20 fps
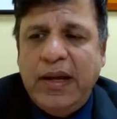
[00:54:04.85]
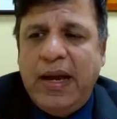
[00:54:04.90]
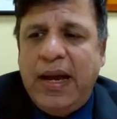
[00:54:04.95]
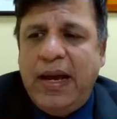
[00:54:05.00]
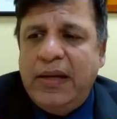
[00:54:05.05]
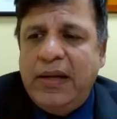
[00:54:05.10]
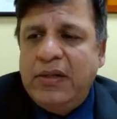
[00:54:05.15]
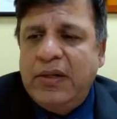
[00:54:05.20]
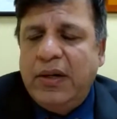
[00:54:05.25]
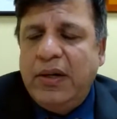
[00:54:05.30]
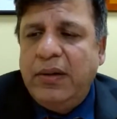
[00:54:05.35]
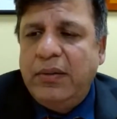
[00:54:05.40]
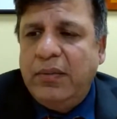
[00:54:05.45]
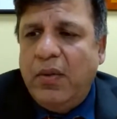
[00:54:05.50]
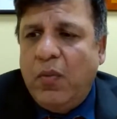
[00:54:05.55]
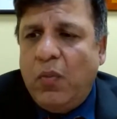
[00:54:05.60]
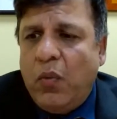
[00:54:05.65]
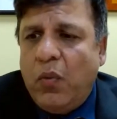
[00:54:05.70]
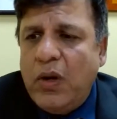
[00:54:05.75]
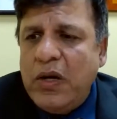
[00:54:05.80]
And
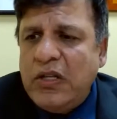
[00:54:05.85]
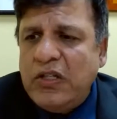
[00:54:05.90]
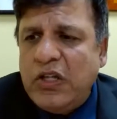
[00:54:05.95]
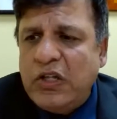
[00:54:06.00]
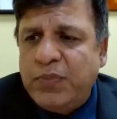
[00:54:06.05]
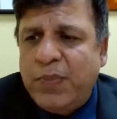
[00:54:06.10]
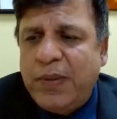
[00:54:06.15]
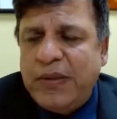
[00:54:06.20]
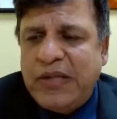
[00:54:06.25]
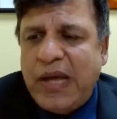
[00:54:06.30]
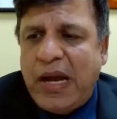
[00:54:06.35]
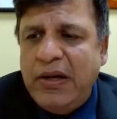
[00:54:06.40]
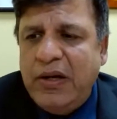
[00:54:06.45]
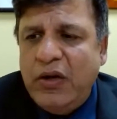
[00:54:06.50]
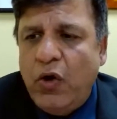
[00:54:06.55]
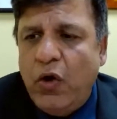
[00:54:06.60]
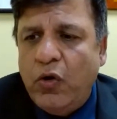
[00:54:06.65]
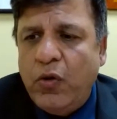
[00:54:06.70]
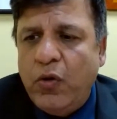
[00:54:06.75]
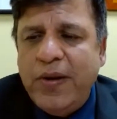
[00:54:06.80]
what is a
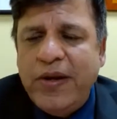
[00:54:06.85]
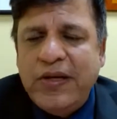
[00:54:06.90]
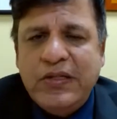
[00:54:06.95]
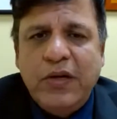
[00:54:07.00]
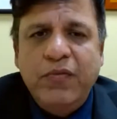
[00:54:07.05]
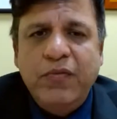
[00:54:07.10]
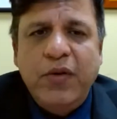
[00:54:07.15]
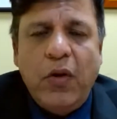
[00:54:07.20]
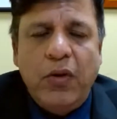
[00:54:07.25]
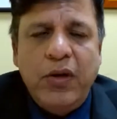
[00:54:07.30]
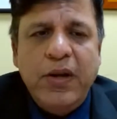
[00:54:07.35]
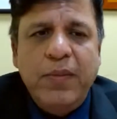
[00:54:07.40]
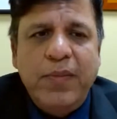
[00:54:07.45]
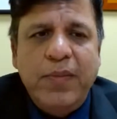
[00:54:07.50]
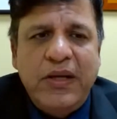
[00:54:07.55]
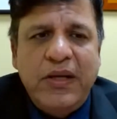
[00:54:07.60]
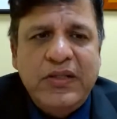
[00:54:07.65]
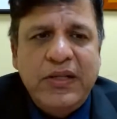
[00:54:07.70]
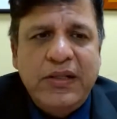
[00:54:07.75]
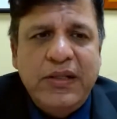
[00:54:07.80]
specialty occupation? We already
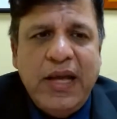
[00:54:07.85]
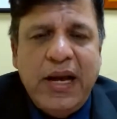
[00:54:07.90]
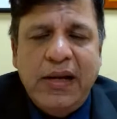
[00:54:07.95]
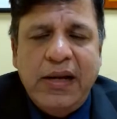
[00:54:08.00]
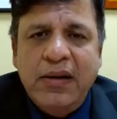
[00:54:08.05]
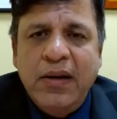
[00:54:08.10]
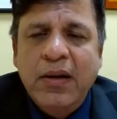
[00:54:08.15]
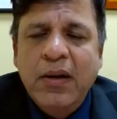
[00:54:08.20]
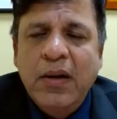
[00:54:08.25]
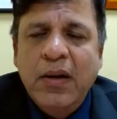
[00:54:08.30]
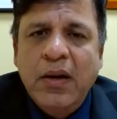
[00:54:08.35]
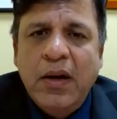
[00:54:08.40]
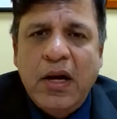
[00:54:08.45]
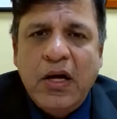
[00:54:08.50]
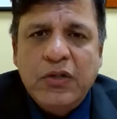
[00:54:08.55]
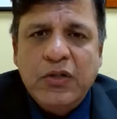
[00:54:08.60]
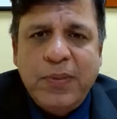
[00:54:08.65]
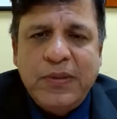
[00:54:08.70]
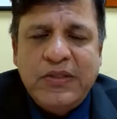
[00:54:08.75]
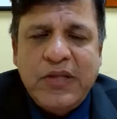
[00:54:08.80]
mentioned that.
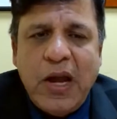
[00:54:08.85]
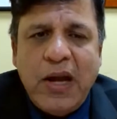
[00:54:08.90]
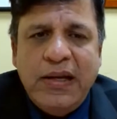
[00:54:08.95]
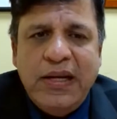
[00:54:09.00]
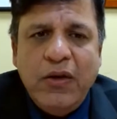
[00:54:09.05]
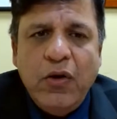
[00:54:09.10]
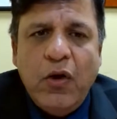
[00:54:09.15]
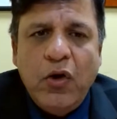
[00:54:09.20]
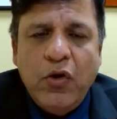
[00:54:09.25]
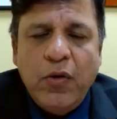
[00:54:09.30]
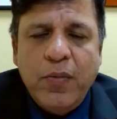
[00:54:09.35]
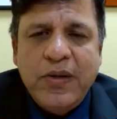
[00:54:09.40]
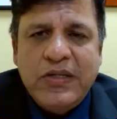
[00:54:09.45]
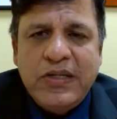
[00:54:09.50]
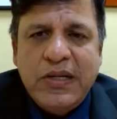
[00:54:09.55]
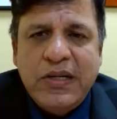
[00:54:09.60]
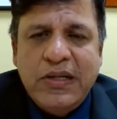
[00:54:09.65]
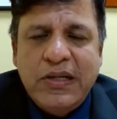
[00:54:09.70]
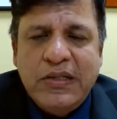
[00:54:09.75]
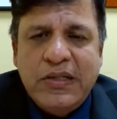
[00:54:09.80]
A specialty
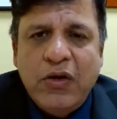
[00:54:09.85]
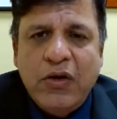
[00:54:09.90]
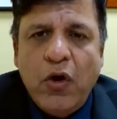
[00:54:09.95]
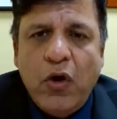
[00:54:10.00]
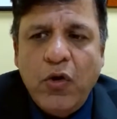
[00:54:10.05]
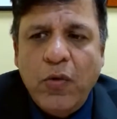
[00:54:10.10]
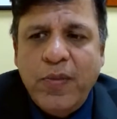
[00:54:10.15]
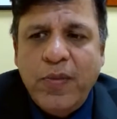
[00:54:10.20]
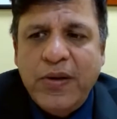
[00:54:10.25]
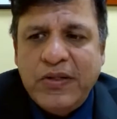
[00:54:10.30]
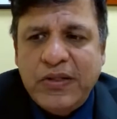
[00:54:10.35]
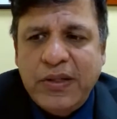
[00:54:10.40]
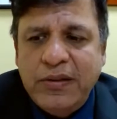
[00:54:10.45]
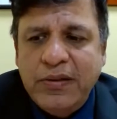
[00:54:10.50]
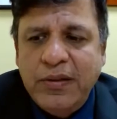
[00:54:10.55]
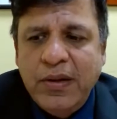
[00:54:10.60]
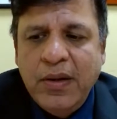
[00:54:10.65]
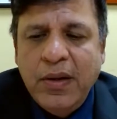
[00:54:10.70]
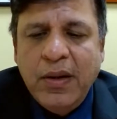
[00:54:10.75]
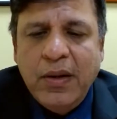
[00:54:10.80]
occupation is an
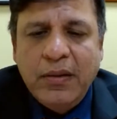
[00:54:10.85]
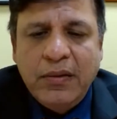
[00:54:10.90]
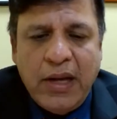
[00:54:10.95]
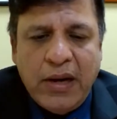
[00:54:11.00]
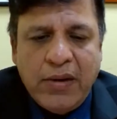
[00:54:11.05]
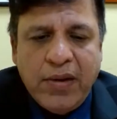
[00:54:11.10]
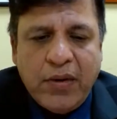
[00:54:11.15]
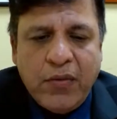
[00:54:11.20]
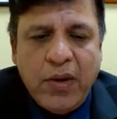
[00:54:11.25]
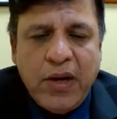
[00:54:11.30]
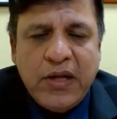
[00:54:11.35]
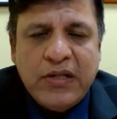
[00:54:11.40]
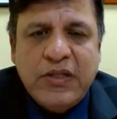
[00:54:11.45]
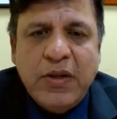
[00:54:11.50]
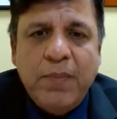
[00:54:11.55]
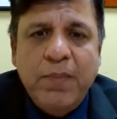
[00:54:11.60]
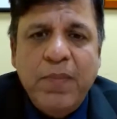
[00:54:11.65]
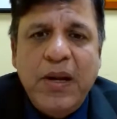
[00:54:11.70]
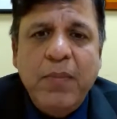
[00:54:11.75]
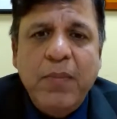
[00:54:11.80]
occupation that requires the
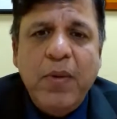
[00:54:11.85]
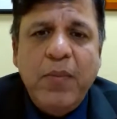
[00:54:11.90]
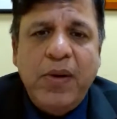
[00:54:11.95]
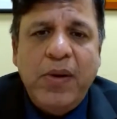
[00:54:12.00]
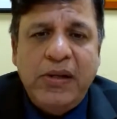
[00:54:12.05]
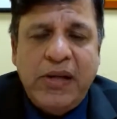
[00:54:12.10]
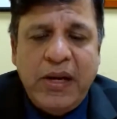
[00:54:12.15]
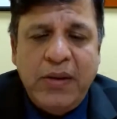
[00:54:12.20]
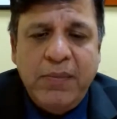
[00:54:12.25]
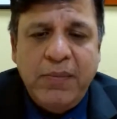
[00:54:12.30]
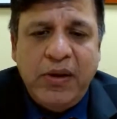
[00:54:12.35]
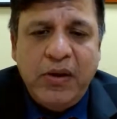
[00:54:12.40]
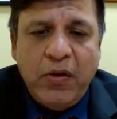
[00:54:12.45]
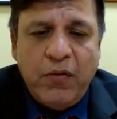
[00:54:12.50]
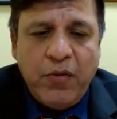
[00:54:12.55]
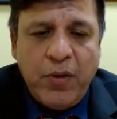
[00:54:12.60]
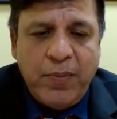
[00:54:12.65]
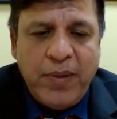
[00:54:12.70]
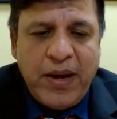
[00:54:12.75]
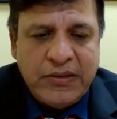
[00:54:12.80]
minimum attainment
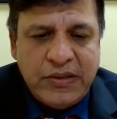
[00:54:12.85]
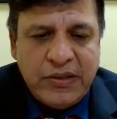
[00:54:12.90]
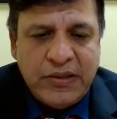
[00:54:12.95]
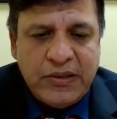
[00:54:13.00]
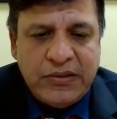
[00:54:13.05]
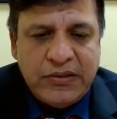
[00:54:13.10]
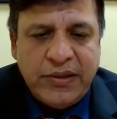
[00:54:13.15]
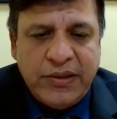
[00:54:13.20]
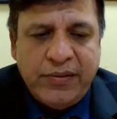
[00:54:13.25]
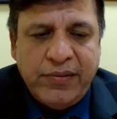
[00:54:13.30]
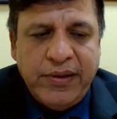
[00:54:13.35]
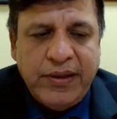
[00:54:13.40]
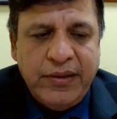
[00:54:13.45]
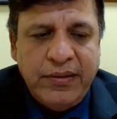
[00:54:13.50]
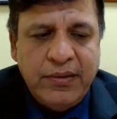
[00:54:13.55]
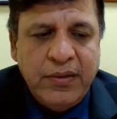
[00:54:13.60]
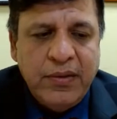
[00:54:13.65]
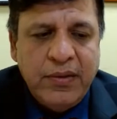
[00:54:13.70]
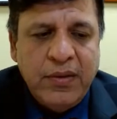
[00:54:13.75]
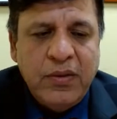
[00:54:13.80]
of a bachelor's degree.
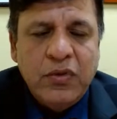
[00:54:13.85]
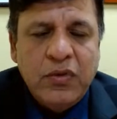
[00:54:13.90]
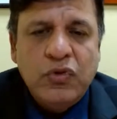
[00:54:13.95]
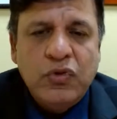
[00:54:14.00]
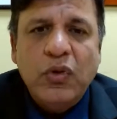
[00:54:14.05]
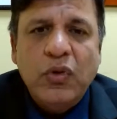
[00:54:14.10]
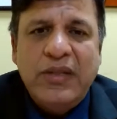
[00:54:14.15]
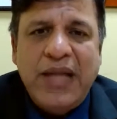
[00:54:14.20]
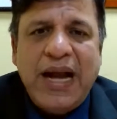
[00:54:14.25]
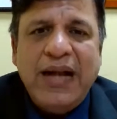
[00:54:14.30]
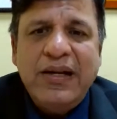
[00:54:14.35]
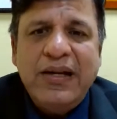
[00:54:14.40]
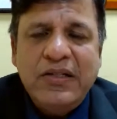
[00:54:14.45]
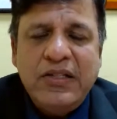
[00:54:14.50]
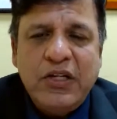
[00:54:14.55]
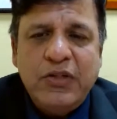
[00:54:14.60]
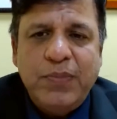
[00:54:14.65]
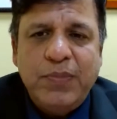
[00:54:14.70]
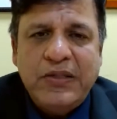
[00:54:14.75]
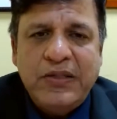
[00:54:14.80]
So that is
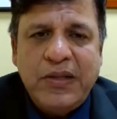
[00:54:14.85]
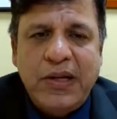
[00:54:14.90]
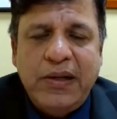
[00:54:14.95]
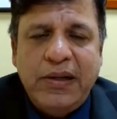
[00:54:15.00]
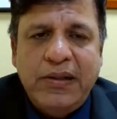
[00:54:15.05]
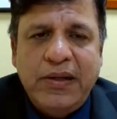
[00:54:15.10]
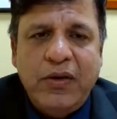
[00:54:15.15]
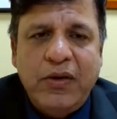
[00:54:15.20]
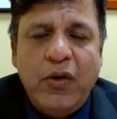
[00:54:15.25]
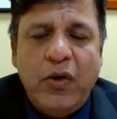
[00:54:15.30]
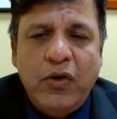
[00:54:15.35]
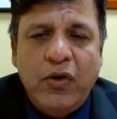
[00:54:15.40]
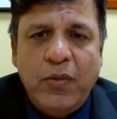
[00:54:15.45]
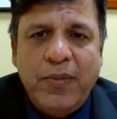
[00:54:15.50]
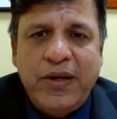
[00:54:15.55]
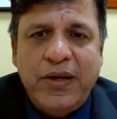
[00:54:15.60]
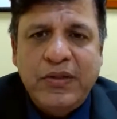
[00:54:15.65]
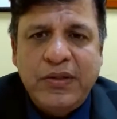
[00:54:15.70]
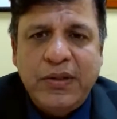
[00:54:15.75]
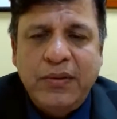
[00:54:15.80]
a specialty
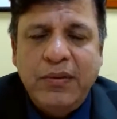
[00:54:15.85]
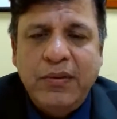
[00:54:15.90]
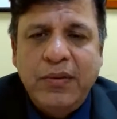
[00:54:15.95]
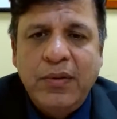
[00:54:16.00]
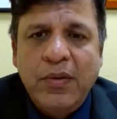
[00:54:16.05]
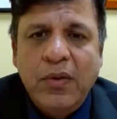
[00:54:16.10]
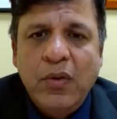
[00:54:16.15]
occupation.